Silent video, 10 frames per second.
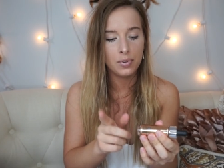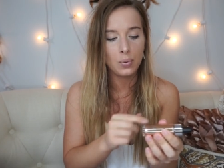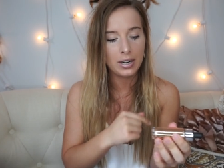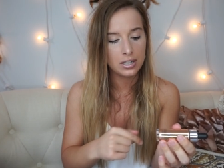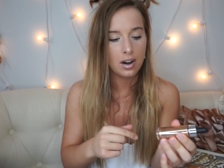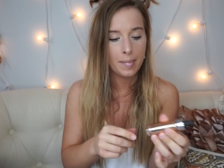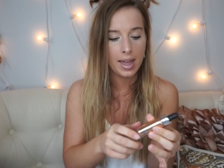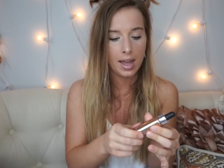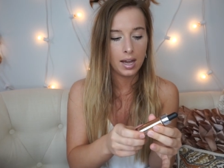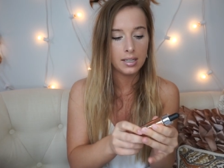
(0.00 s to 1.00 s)
swatched it on my
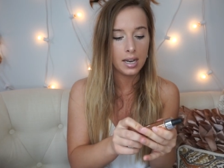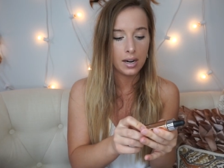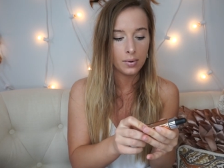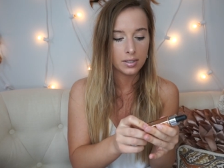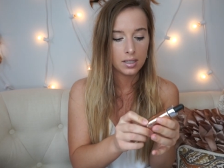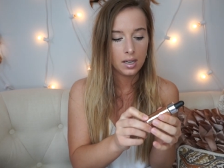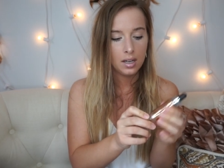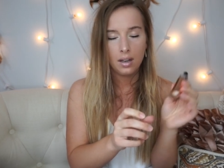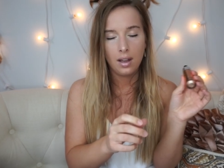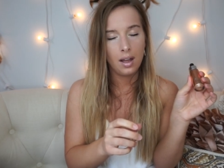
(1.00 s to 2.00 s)
hand and it was
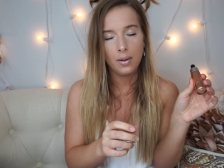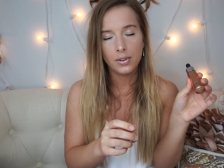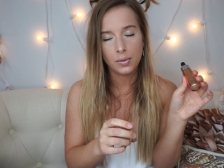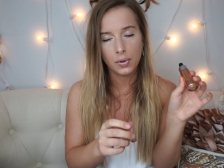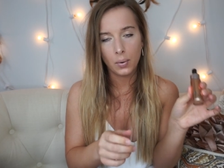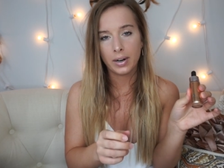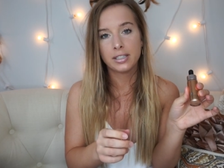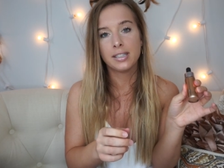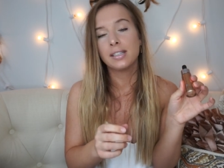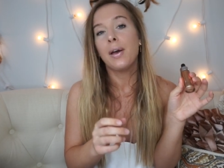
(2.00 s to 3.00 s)
it was
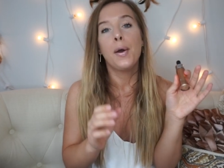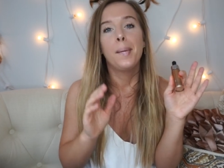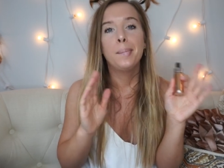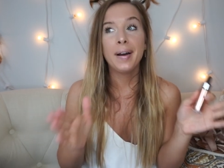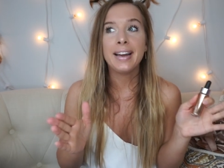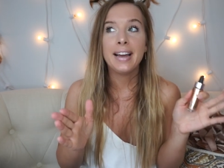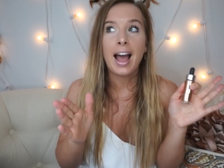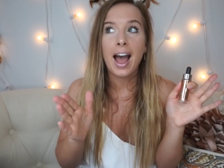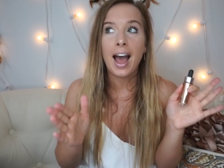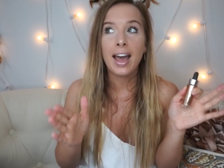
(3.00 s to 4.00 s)
gorgeous. But
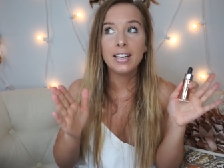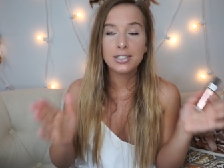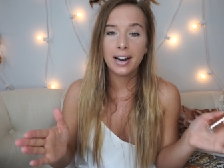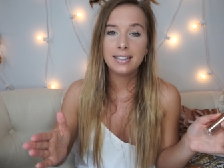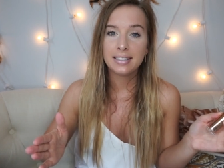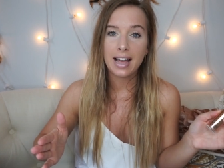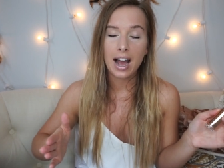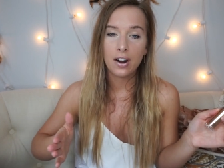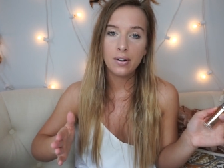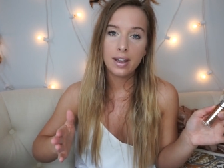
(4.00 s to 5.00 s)
I tried this
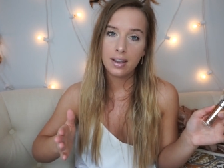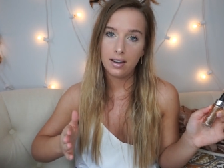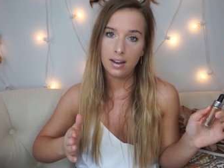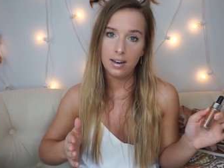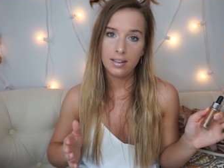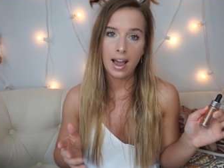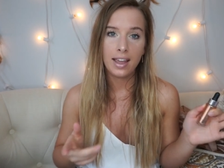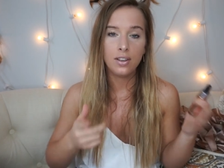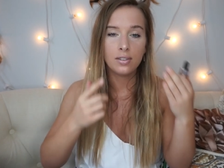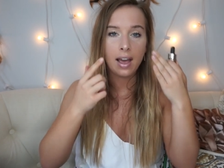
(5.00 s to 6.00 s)
out and I
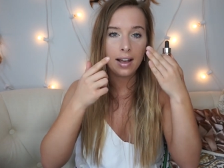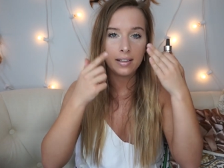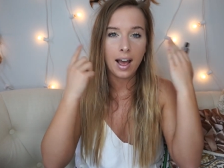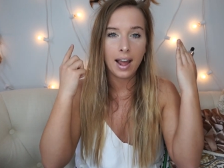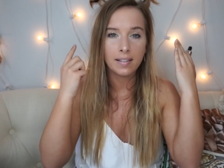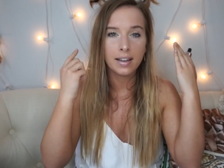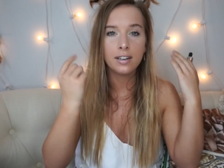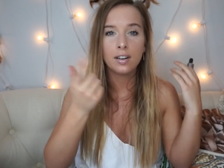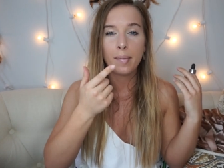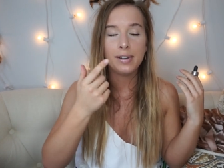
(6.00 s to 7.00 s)
used it as a
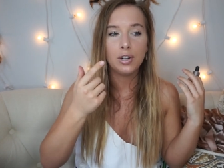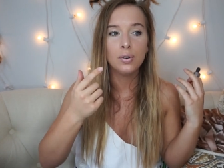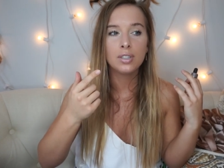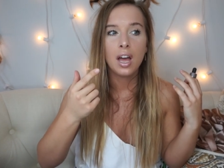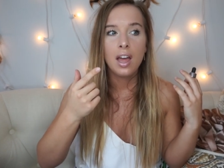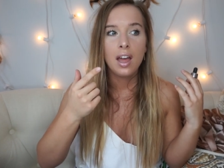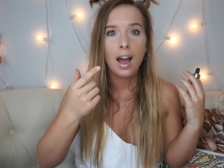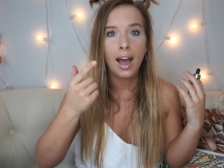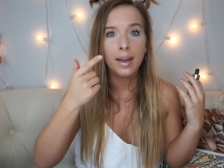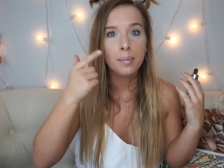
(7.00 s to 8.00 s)
highlighter and on my nose.
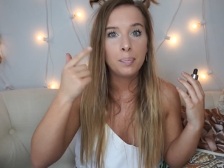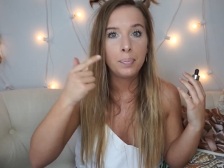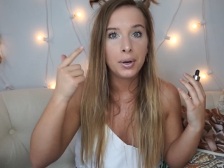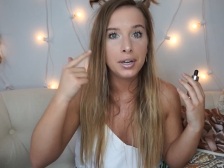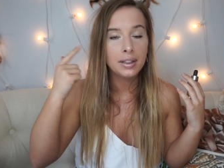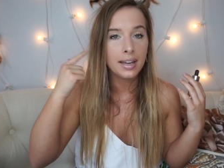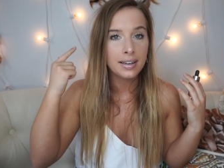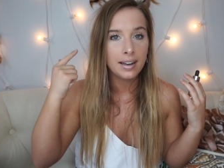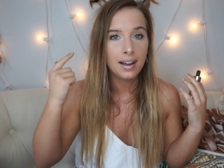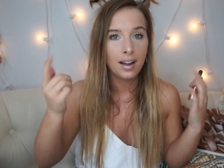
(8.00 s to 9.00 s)
I put
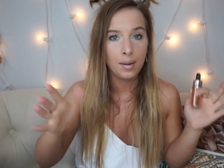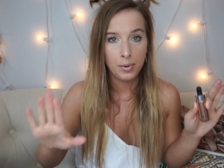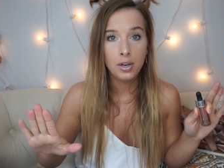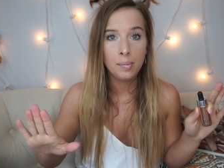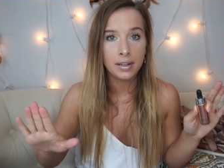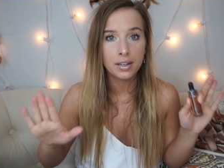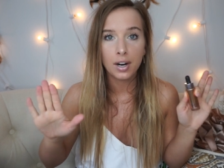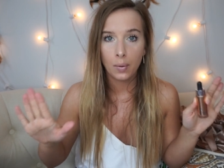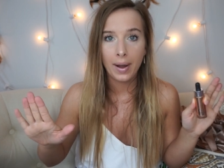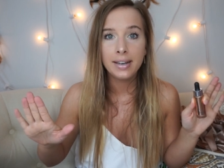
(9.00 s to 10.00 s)
like a beauty
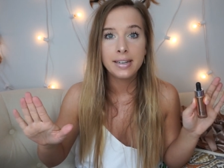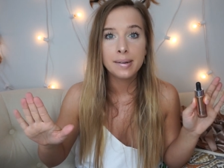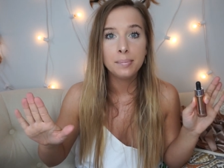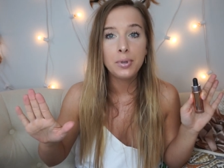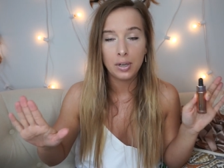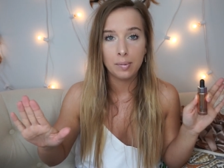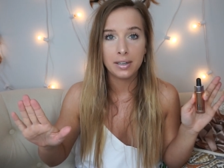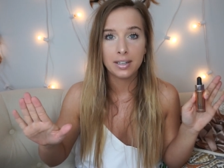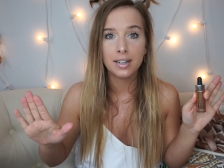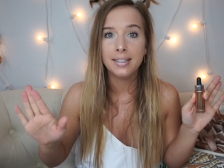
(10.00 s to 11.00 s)
blender, a wet damp beauty
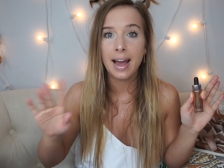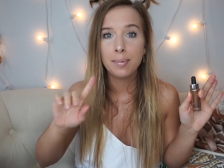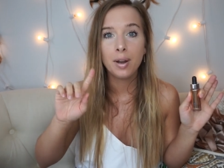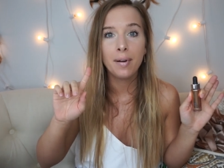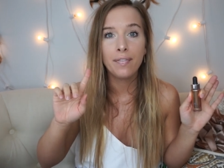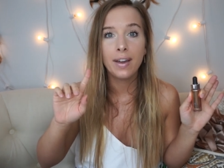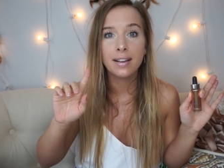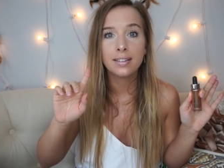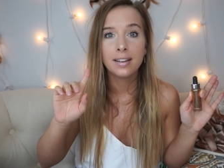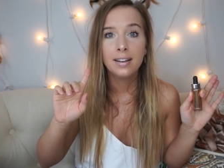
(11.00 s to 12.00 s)
blender, dabbed on my
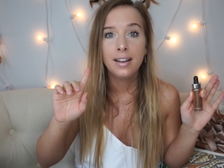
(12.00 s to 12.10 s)
face,